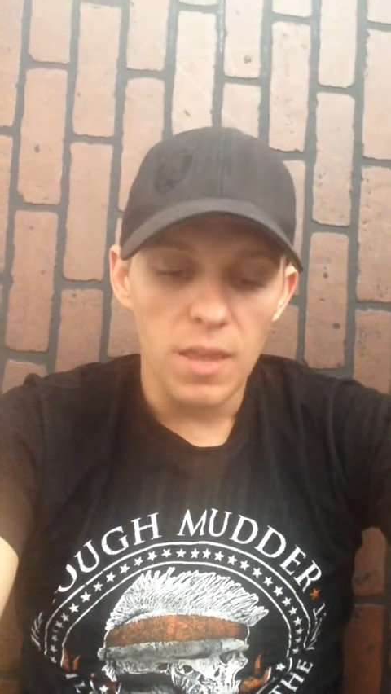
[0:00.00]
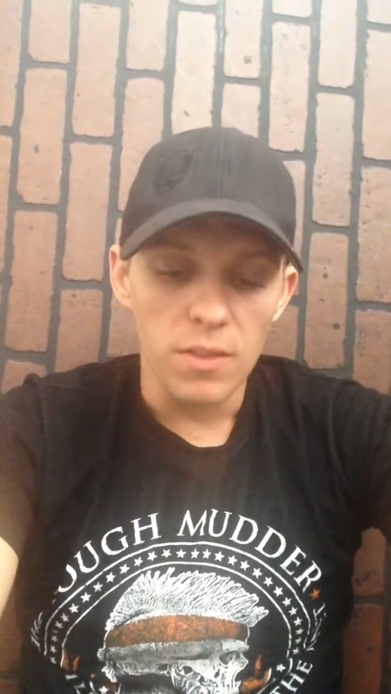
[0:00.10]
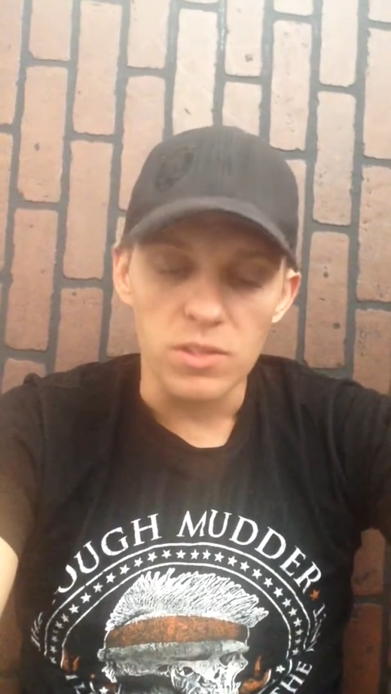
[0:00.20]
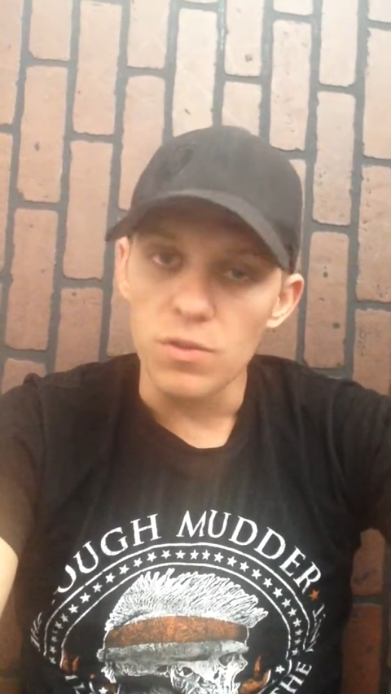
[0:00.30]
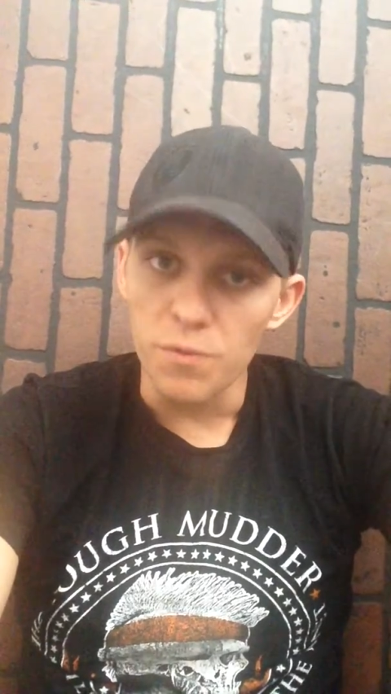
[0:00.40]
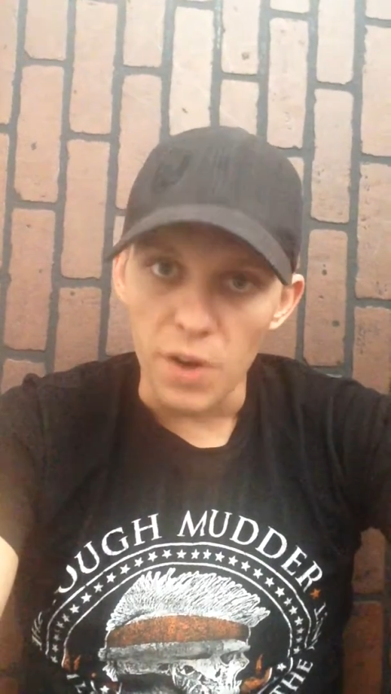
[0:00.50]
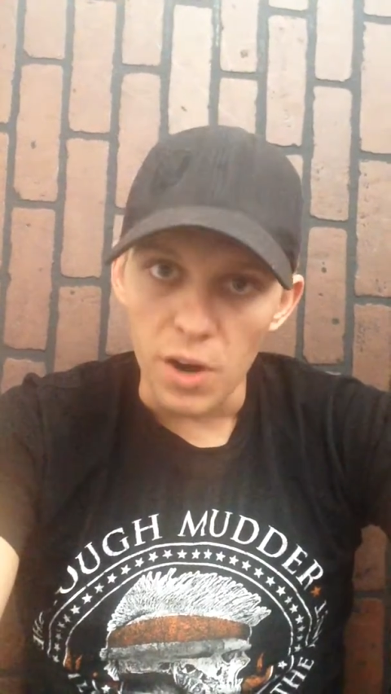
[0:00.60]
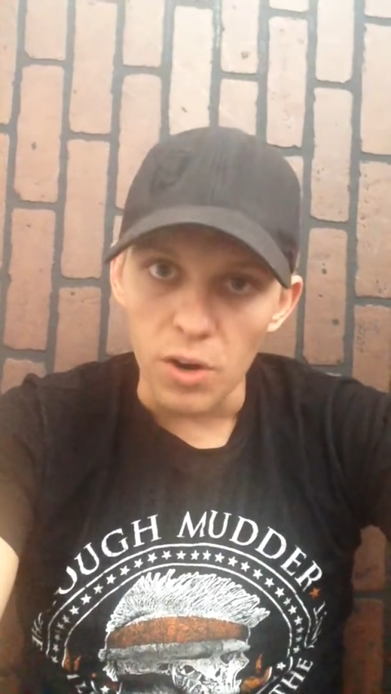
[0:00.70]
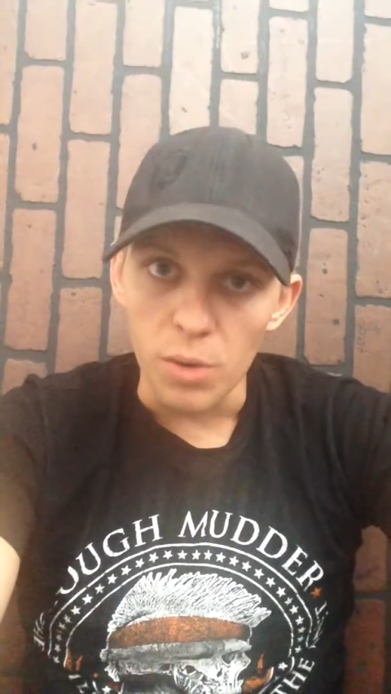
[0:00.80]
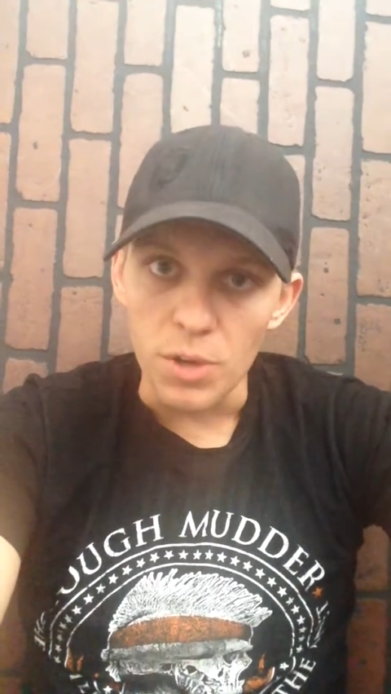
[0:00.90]
this new
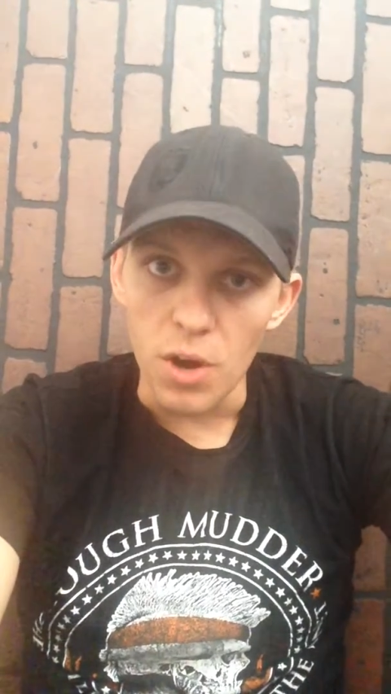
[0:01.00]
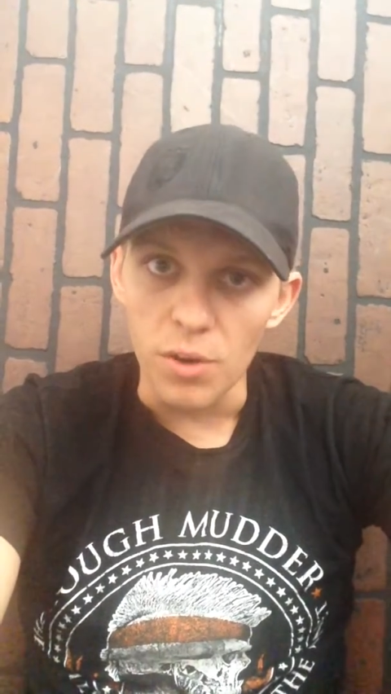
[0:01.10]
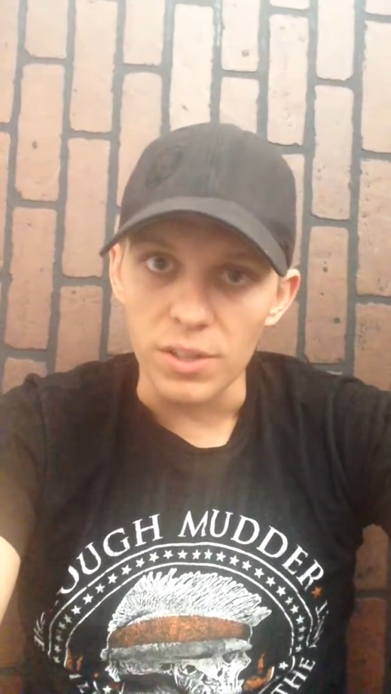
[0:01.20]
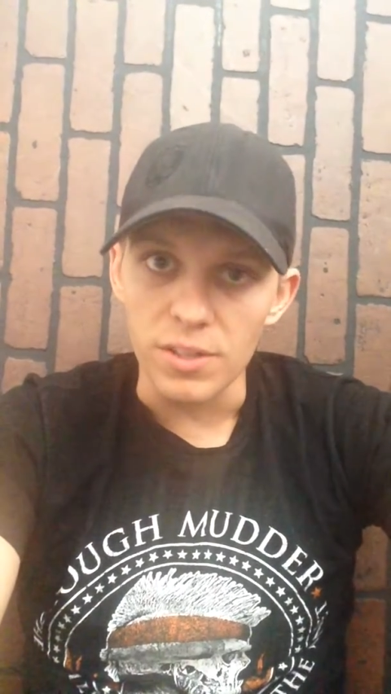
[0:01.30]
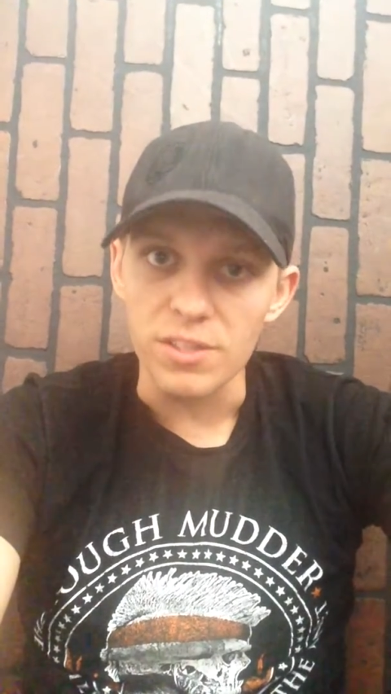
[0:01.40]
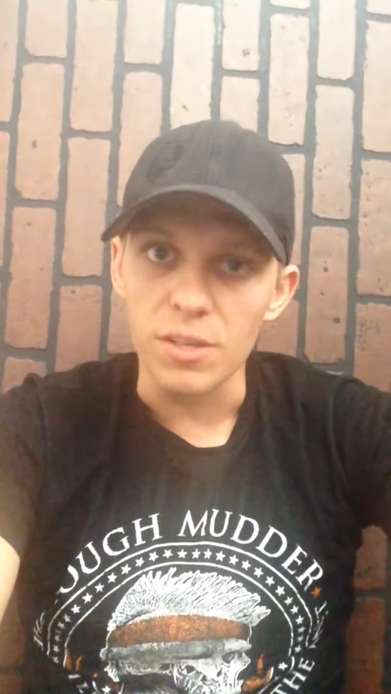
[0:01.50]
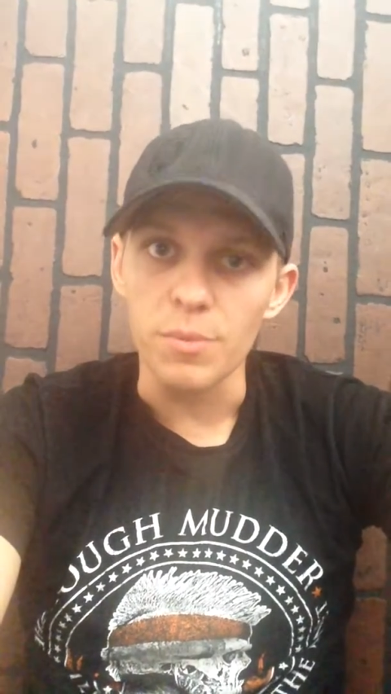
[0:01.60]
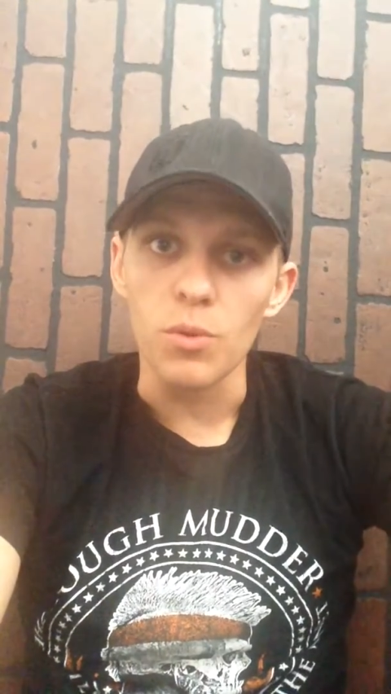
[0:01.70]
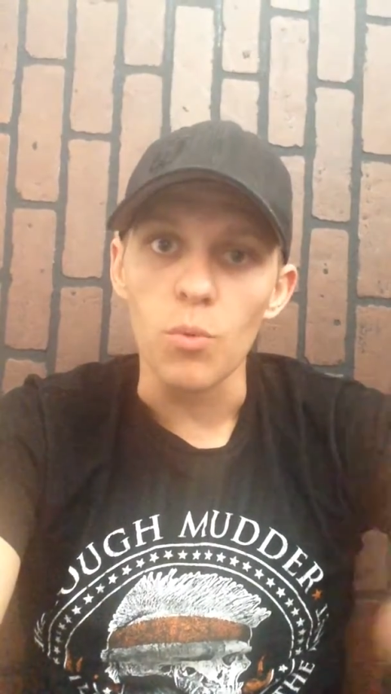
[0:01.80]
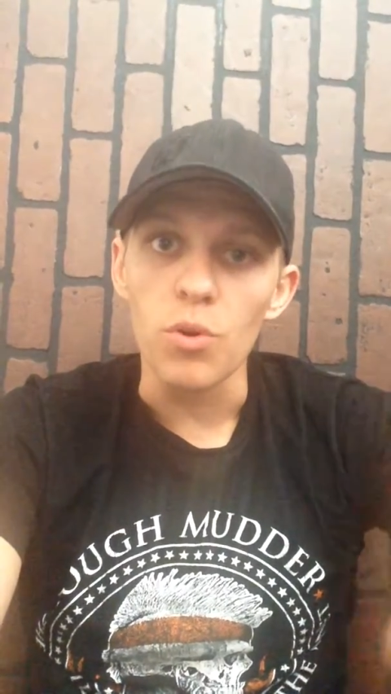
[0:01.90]
firearm coating that is going to
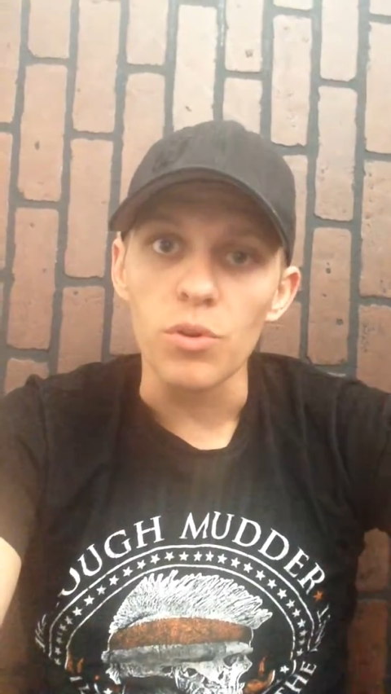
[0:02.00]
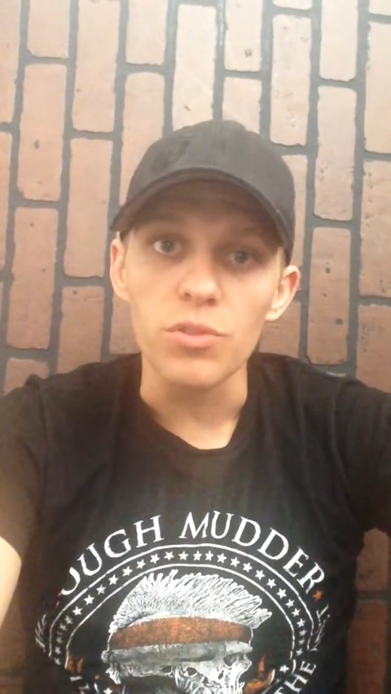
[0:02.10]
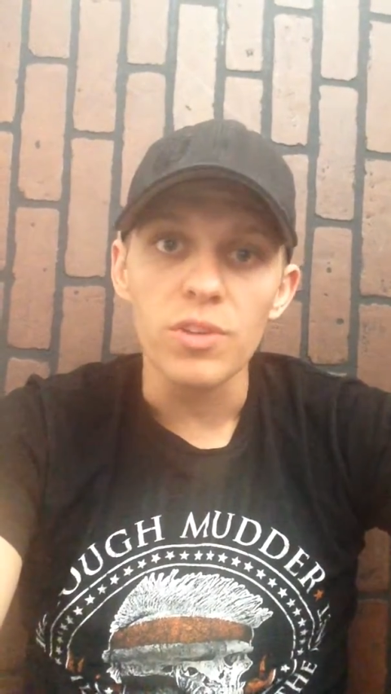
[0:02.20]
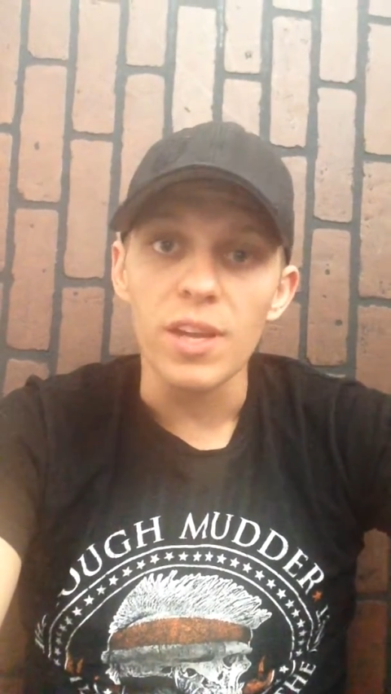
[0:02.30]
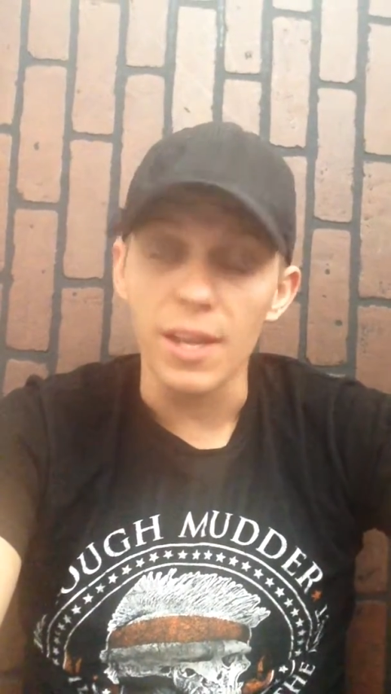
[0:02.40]
be the world's,